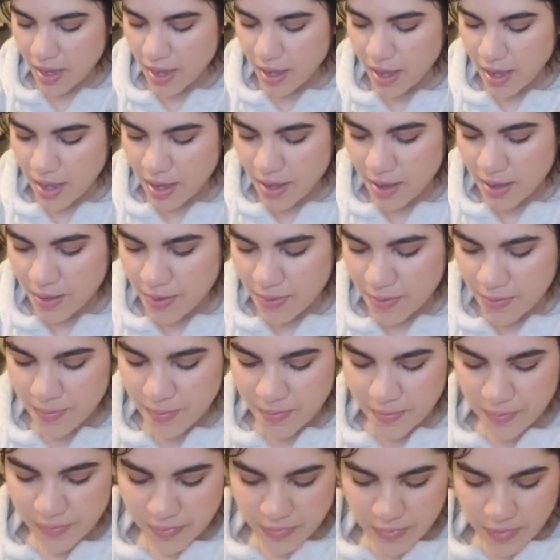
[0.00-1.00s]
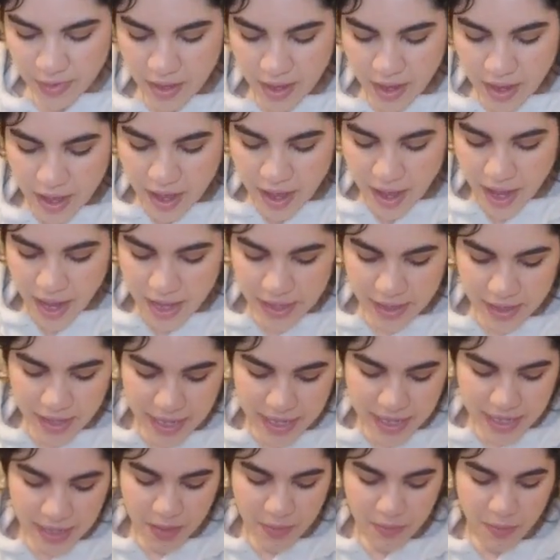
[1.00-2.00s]
Um, I
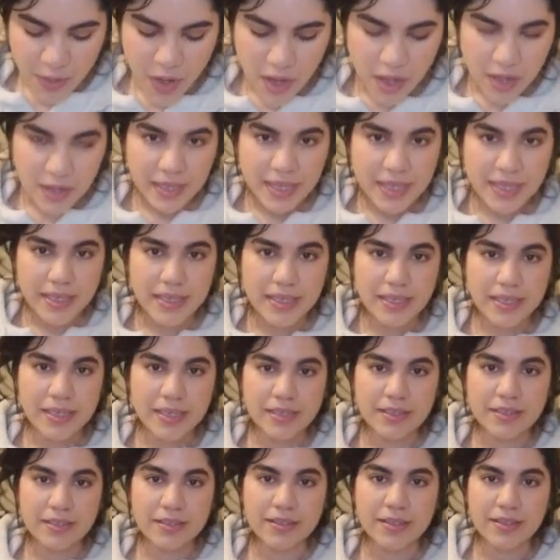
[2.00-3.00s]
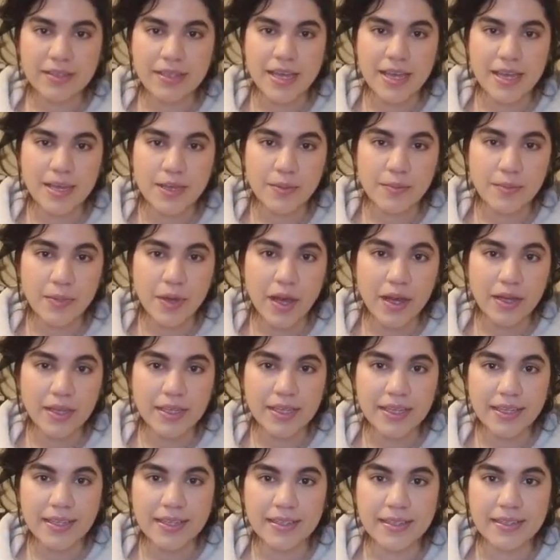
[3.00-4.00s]
like the pocket here, the Kanga
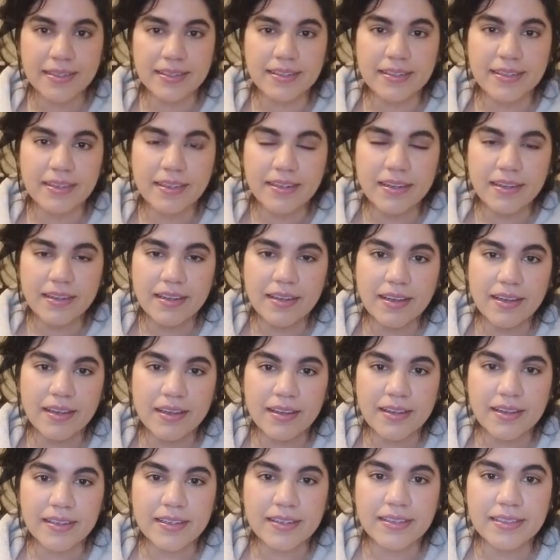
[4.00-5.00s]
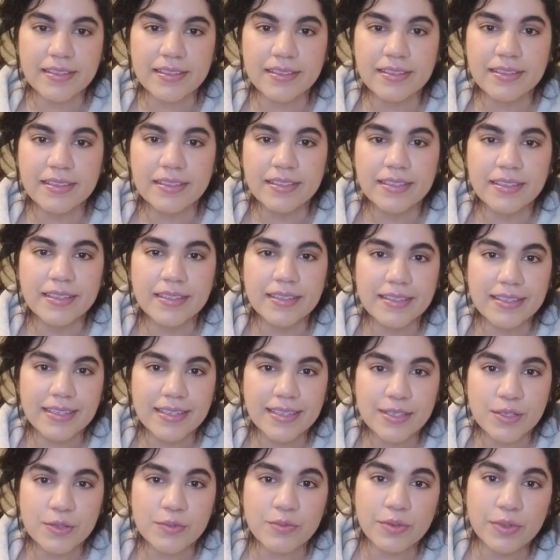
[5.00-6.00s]
pocket. Uh,
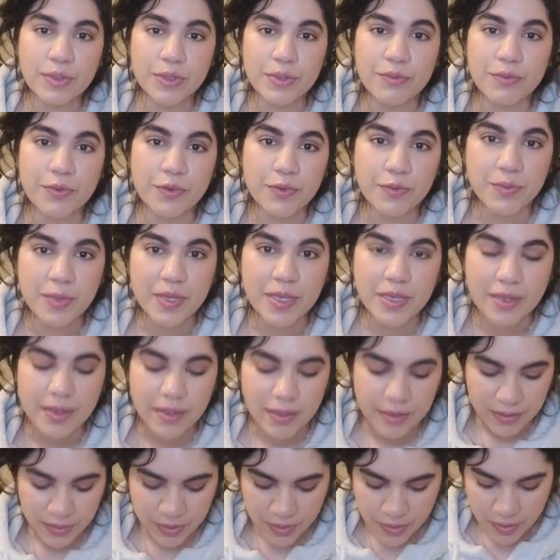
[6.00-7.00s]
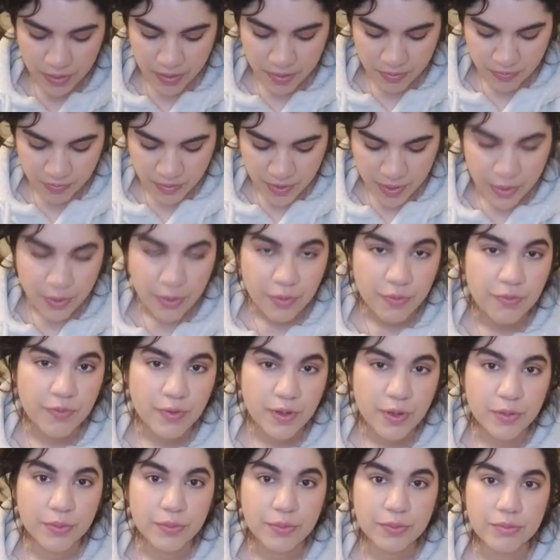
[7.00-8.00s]
it's really roomy. You can fit your
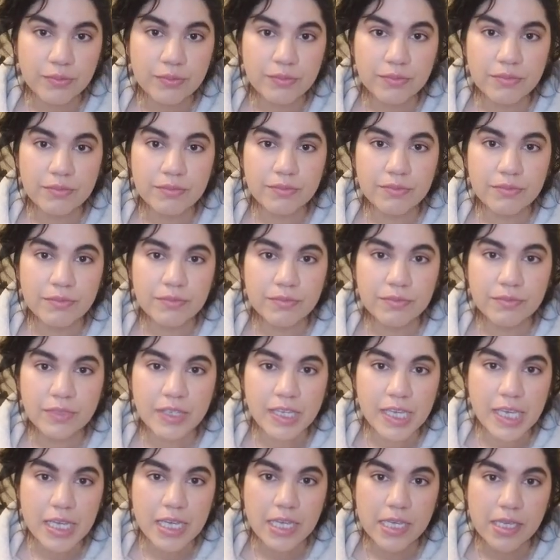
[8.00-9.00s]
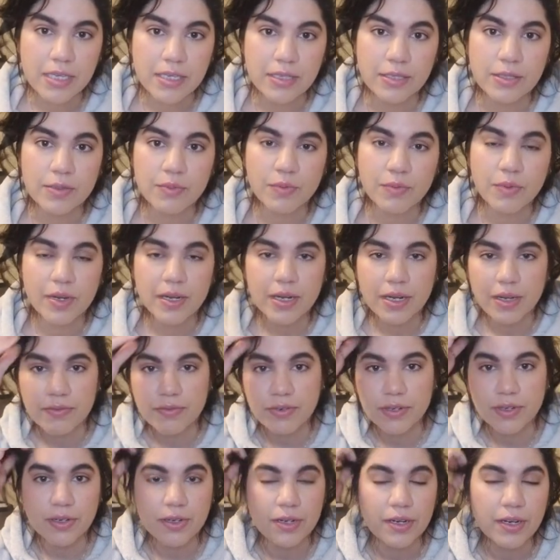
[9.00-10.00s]
phone, keys,
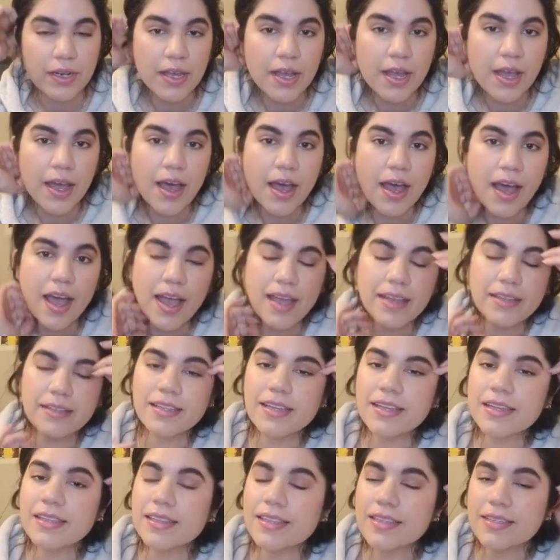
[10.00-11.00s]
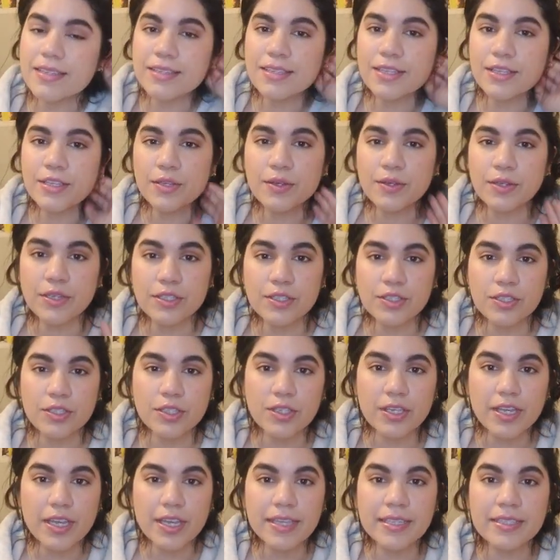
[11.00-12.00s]
whatever. I like this that you can,
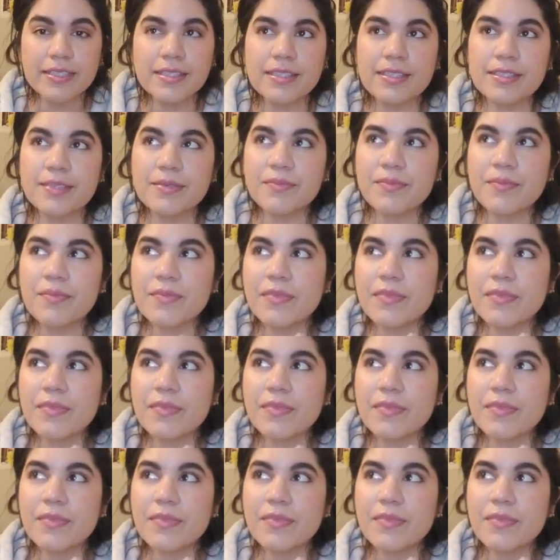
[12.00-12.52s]
it's,